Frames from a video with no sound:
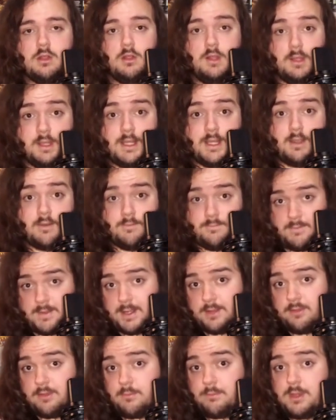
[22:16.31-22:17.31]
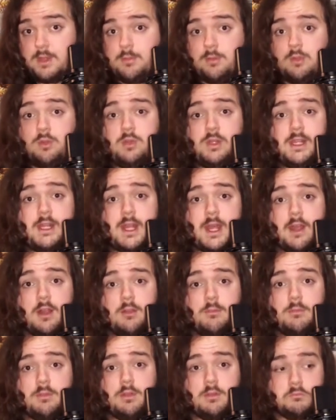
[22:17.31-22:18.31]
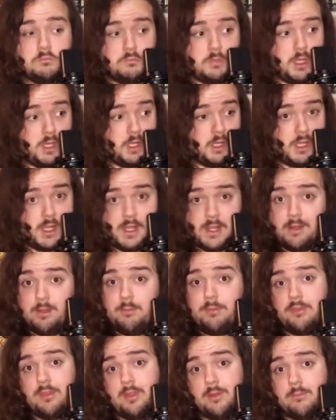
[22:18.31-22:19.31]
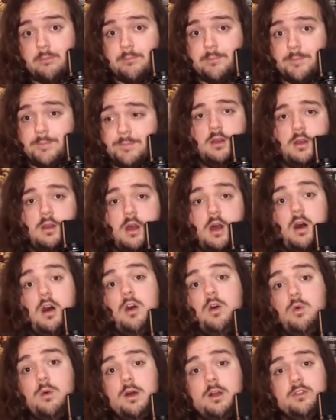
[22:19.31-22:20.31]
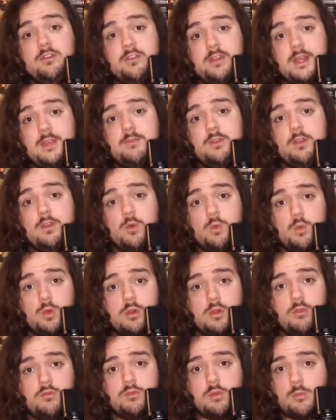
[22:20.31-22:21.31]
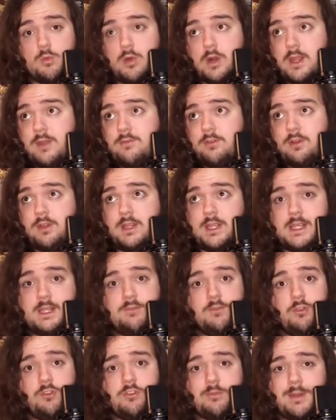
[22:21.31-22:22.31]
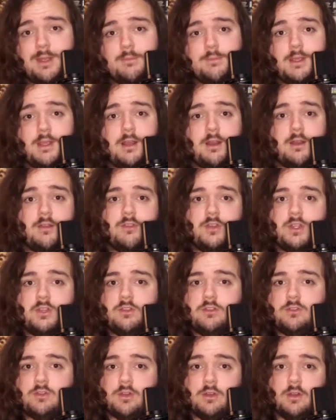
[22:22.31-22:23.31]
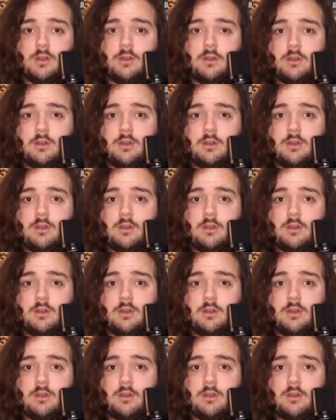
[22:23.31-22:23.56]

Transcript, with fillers: Link finds some people who need help, and he helps them. All while saving the world from whatever evils might be causing a stir.